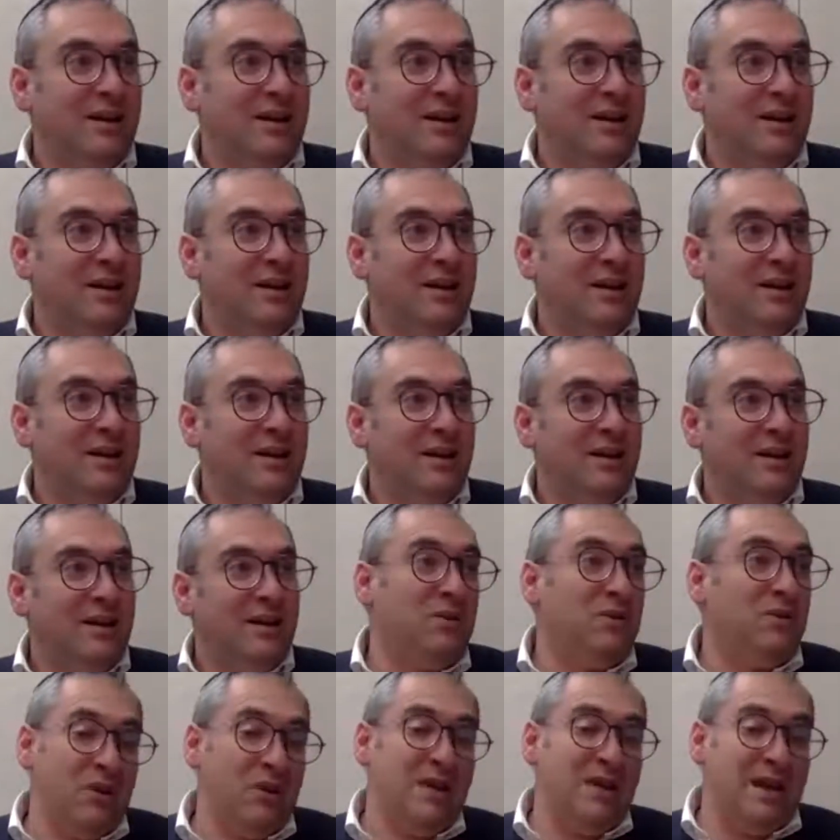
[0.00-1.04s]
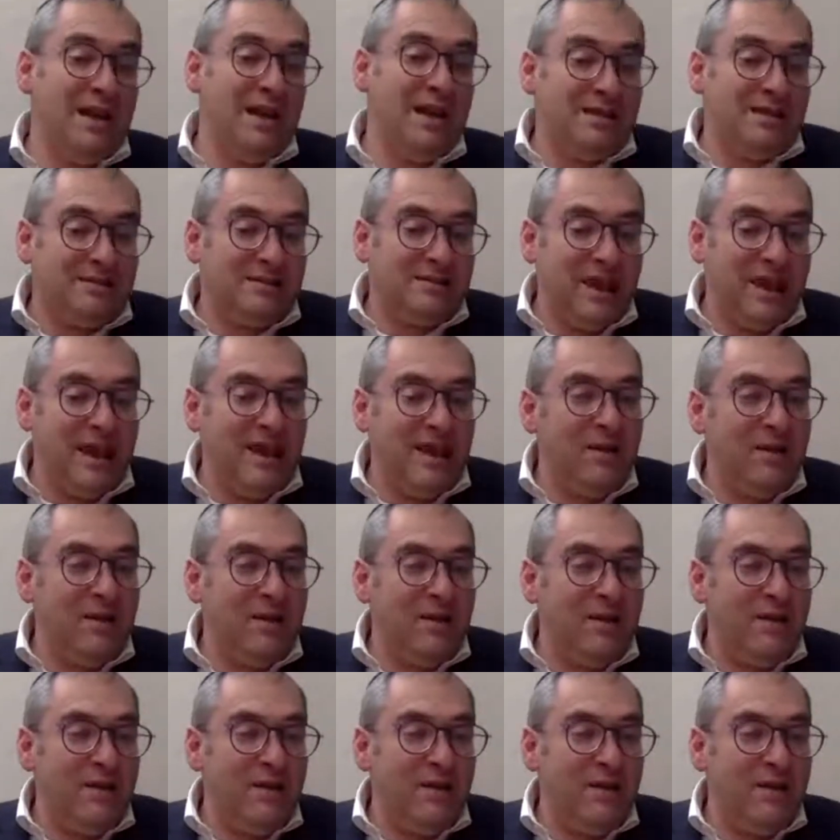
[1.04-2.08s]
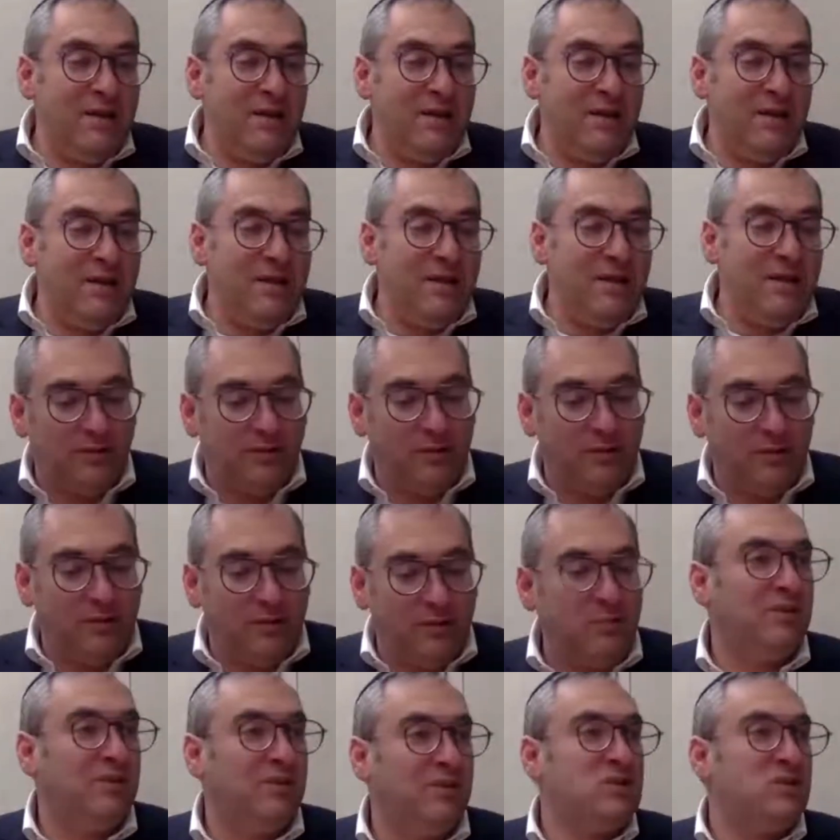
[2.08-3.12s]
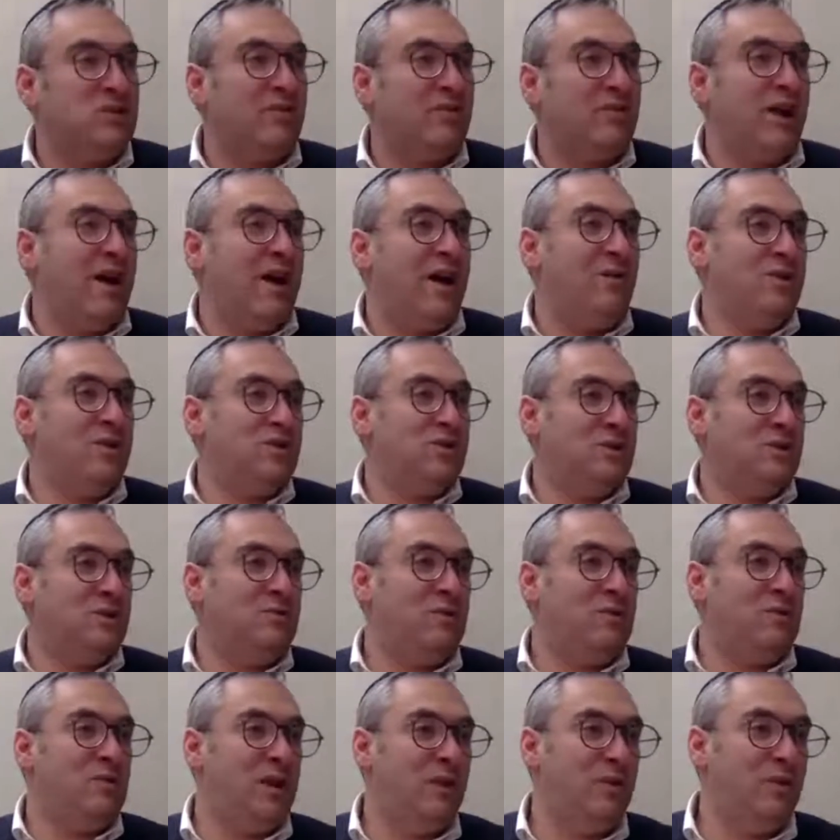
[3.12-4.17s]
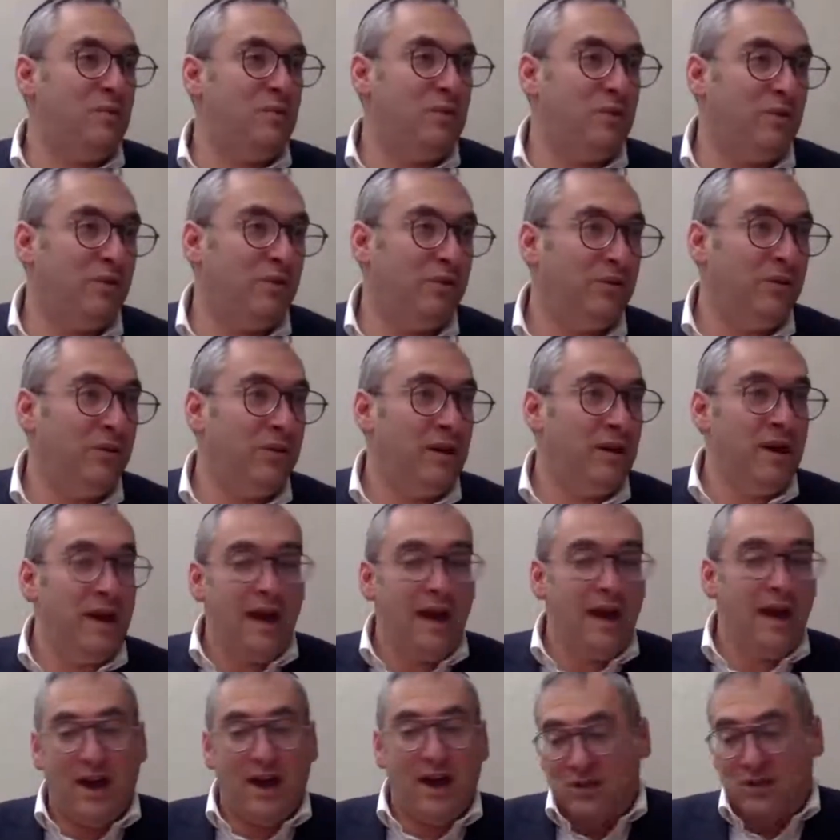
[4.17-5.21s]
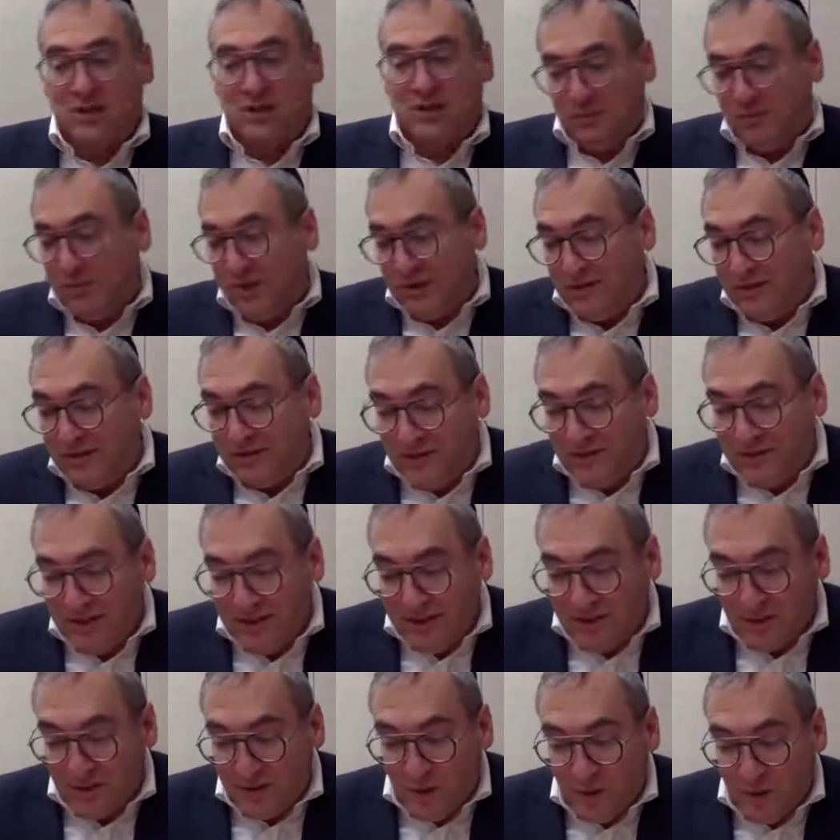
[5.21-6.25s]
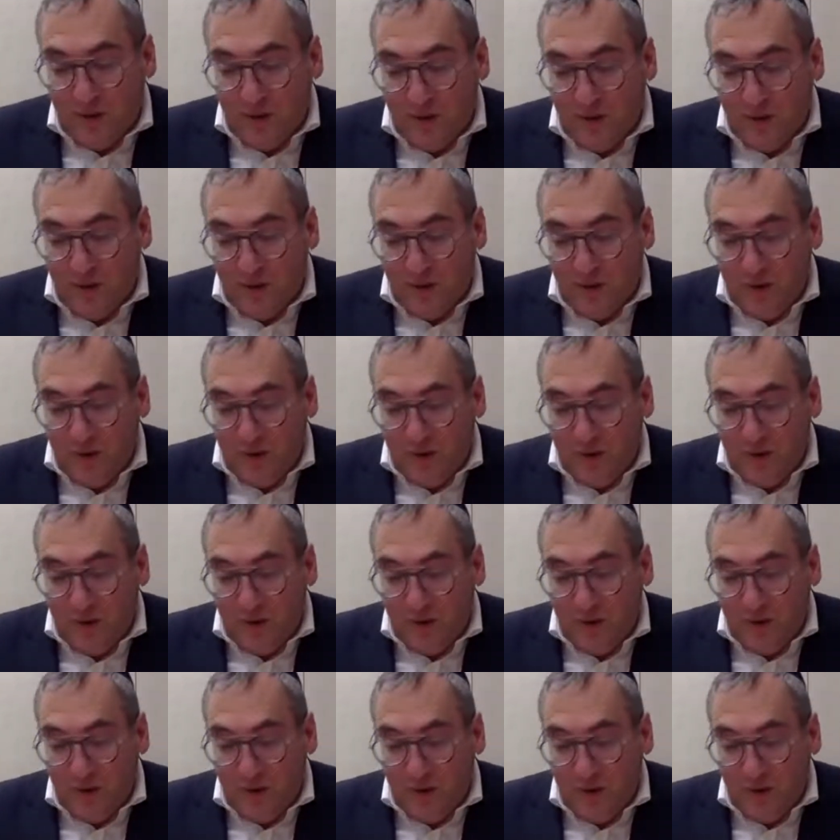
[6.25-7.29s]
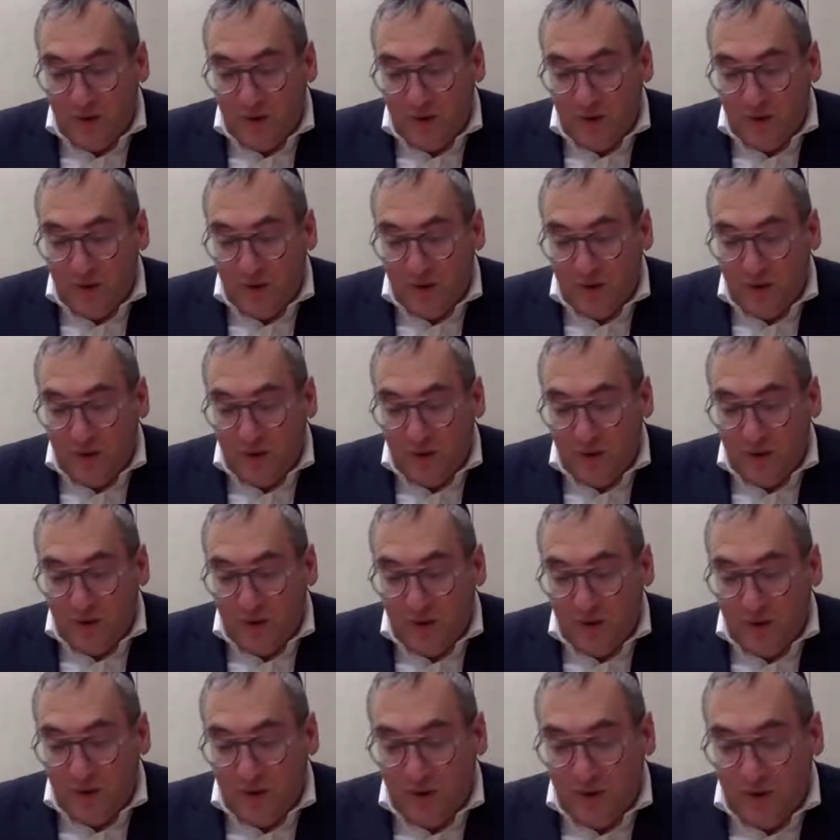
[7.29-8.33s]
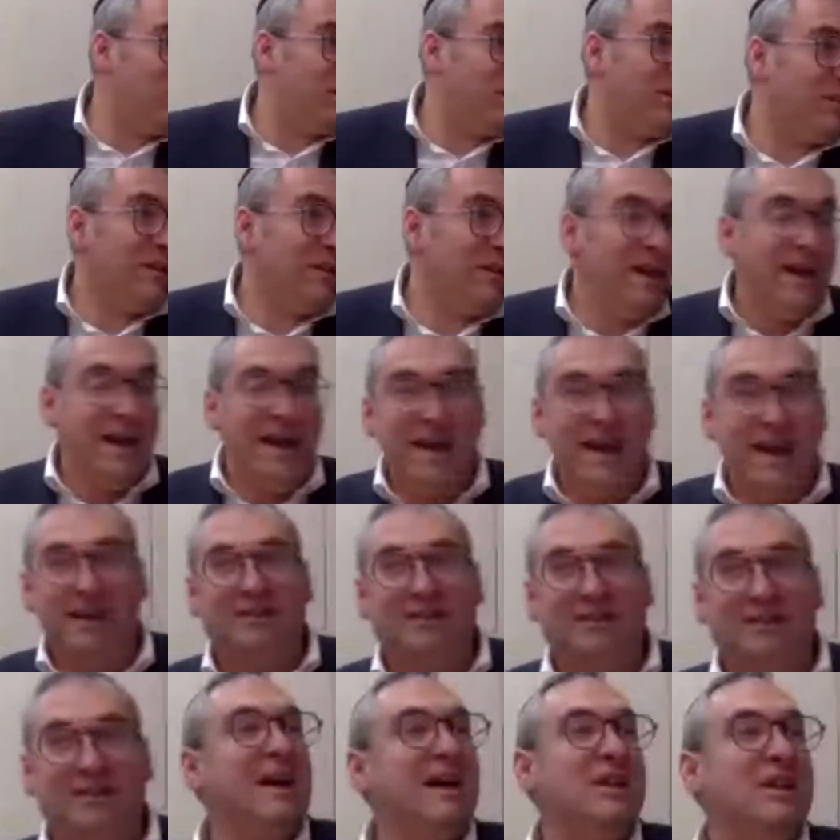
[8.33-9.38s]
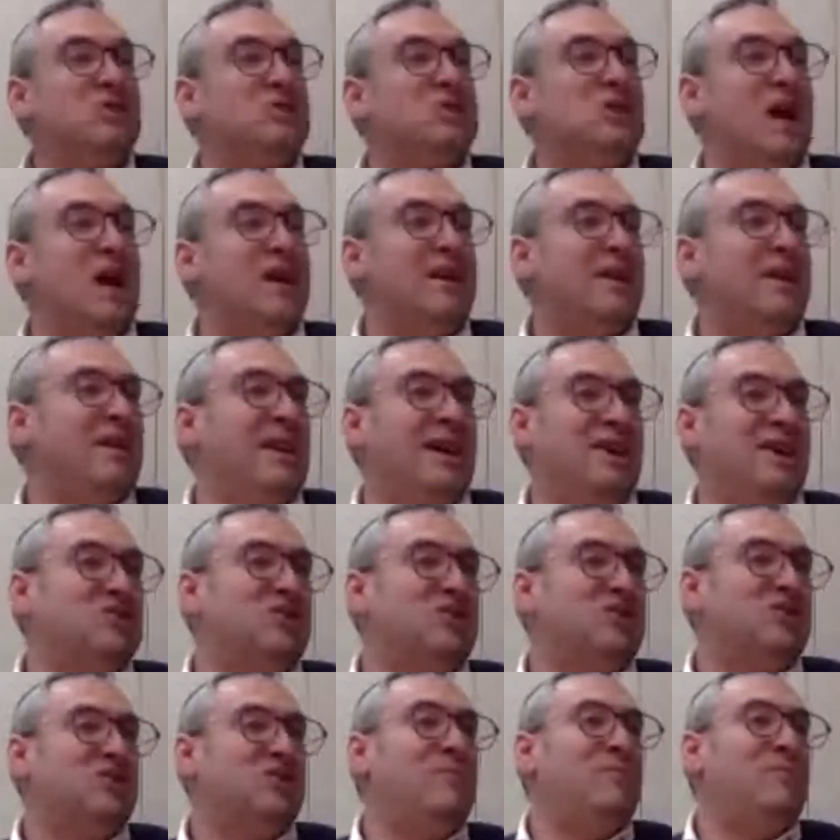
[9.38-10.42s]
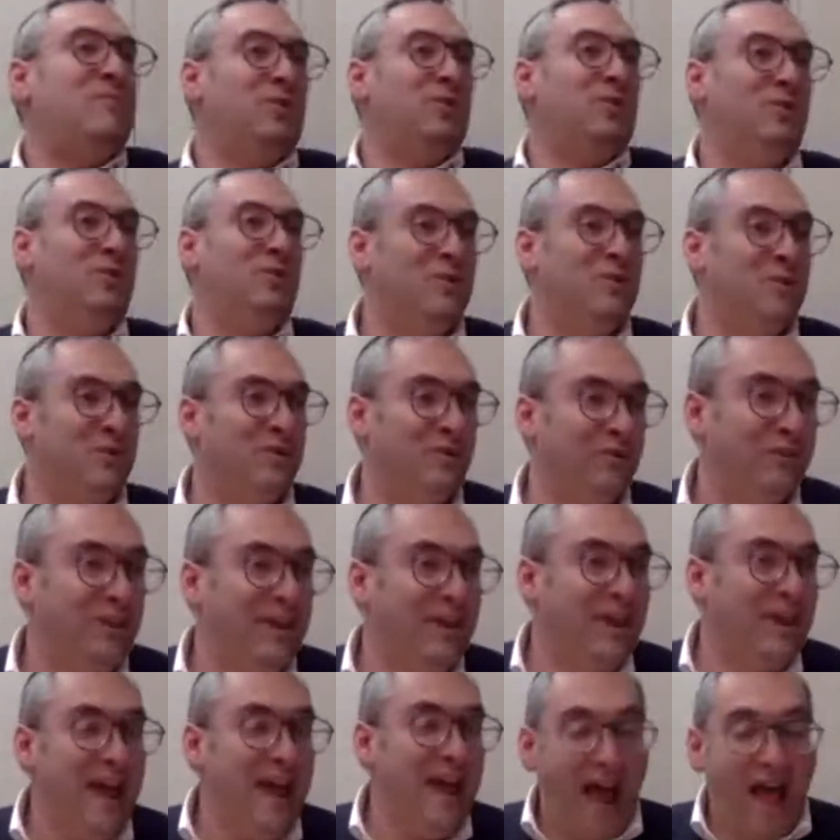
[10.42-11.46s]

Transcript: Are you screaming miracle? No, it's a representation of how Hashem created the world. Hashem's presence is in this oil, and Hashem can make the vinegar light as well. It's not shocking. Hashem runs the world.